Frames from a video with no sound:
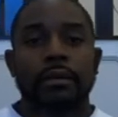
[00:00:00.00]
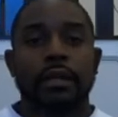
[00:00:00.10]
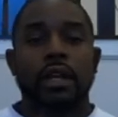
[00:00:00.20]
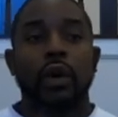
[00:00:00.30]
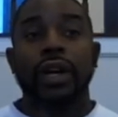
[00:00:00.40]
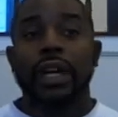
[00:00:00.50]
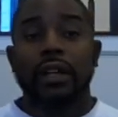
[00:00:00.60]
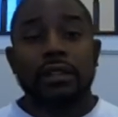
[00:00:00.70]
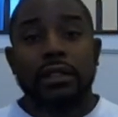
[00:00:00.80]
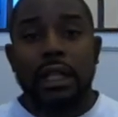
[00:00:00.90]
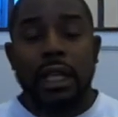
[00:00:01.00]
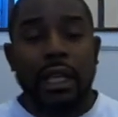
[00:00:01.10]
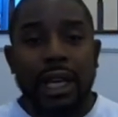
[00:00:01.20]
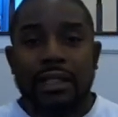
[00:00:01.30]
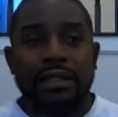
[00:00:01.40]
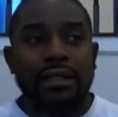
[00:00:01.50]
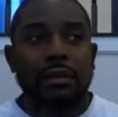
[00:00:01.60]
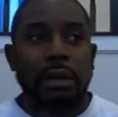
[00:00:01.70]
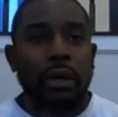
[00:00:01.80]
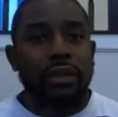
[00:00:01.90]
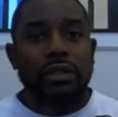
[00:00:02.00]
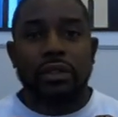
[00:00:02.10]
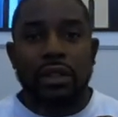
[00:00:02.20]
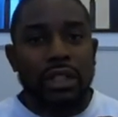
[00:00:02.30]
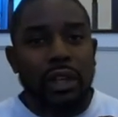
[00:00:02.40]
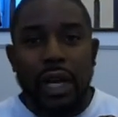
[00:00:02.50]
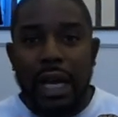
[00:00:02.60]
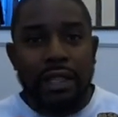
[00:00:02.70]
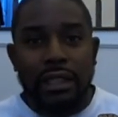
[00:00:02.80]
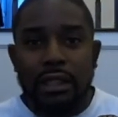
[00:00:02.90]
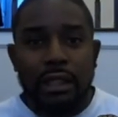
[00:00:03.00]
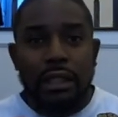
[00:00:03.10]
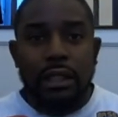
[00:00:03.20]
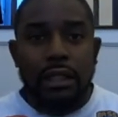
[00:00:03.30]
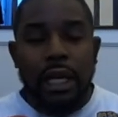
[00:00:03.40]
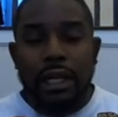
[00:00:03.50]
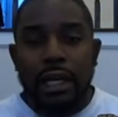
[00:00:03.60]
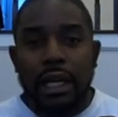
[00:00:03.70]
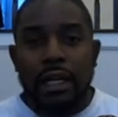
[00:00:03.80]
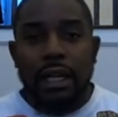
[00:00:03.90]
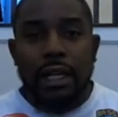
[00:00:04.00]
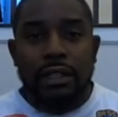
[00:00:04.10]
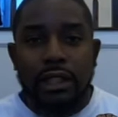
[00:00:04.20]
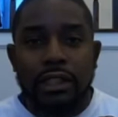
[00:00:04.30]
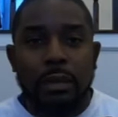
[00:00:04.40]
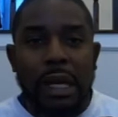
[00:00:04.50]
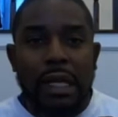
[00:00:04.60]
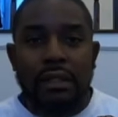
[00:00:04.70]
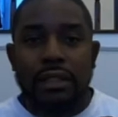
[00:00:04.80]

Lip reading: co-anglers and actually some boaters on, you know, how did you get sponsored?